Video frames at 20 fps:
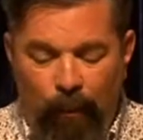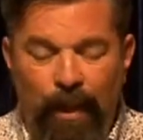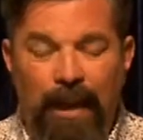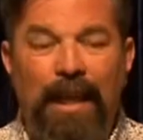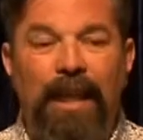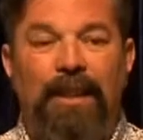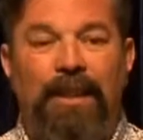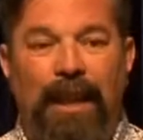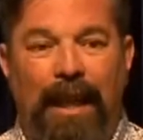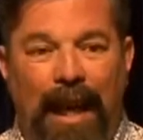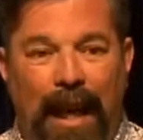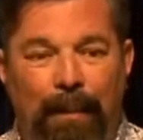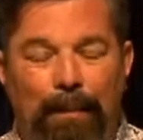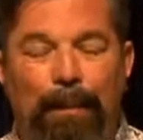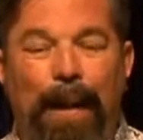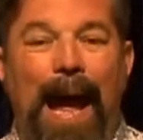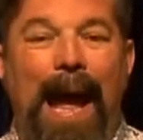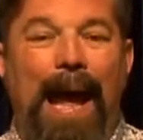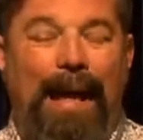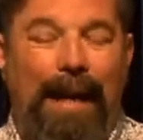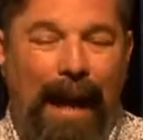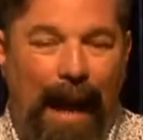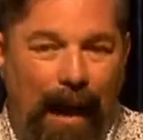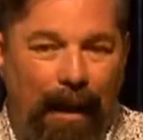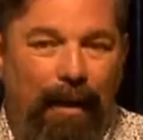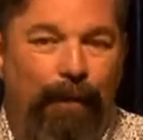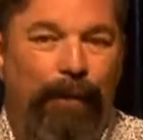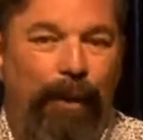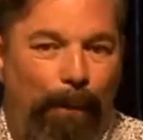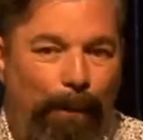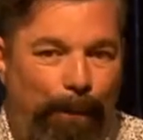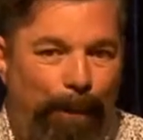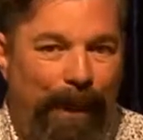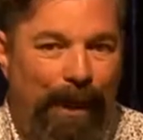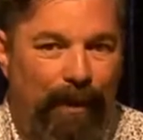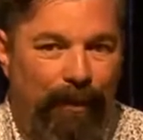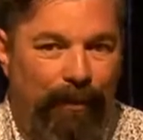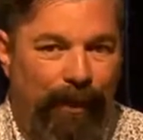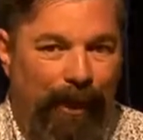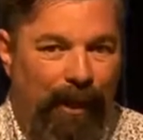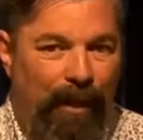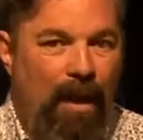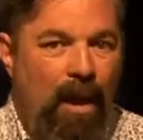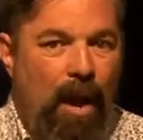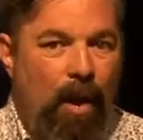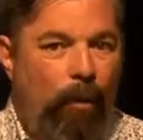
we need to get back out of the building.